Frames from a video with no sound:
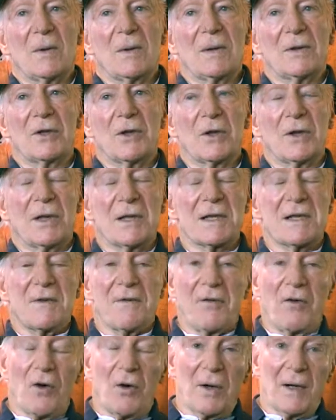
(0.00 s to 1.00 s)
took as a
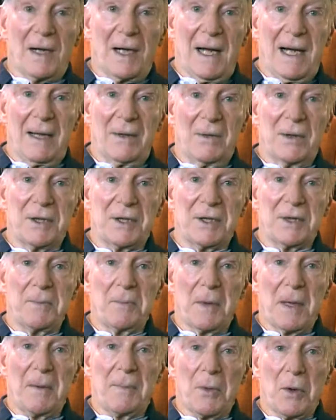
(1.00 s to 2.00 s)
foreign language in
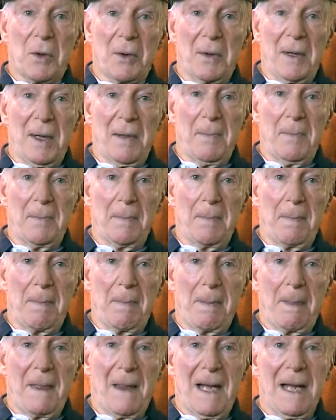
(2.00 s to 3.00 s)
my program
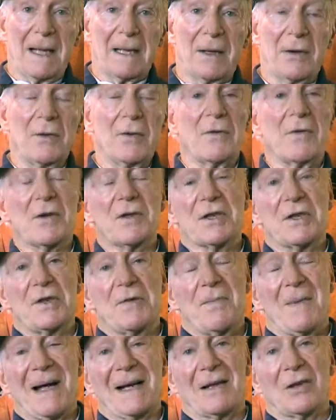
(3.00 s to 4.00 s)
at the University of
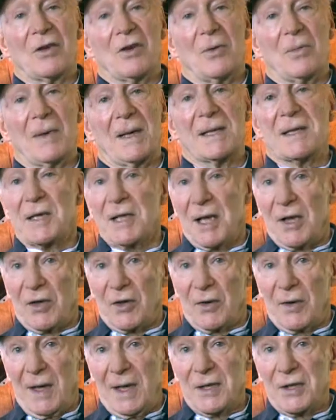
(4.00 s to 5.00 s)
Manitoba as an
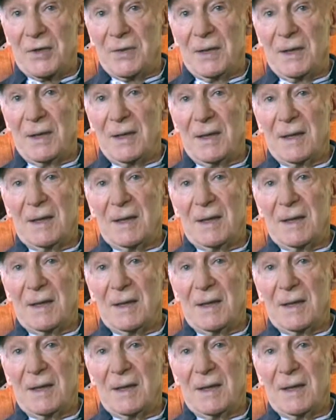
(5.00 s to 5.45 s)
undergraduate.